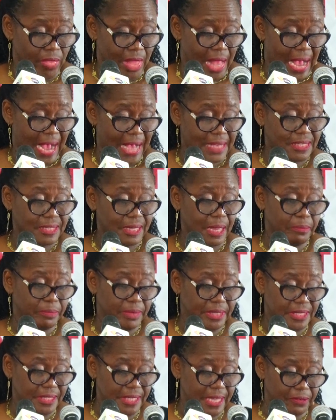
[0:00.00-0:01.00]
As can be
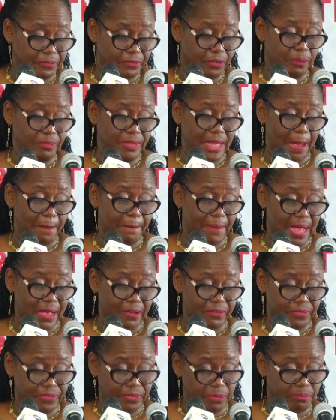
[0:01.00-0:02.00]
seen from the
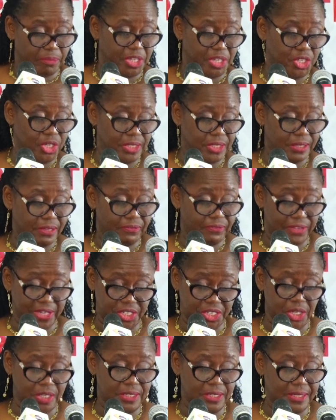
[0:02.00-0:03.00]
above
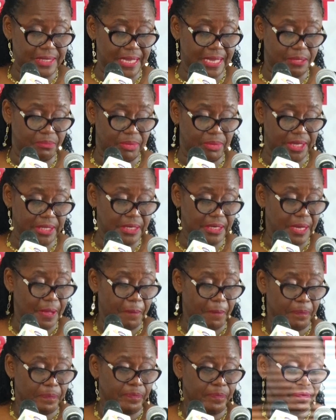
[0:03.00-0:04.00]
vision statement,
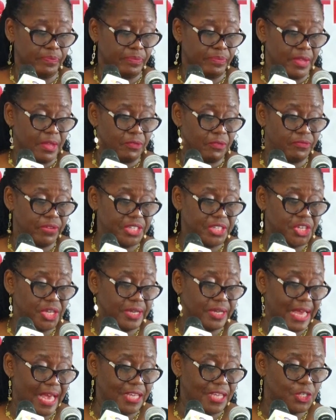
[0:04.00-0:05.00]

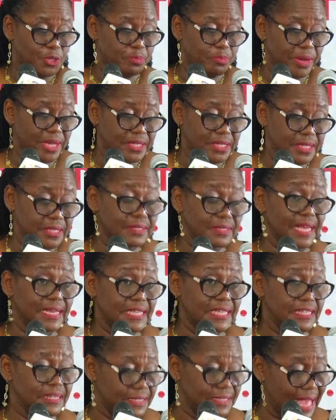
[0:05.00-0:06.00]
vision expresses the
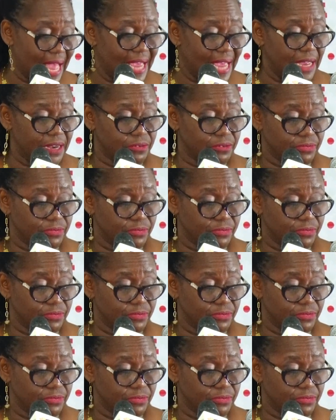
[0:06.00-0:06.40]
desired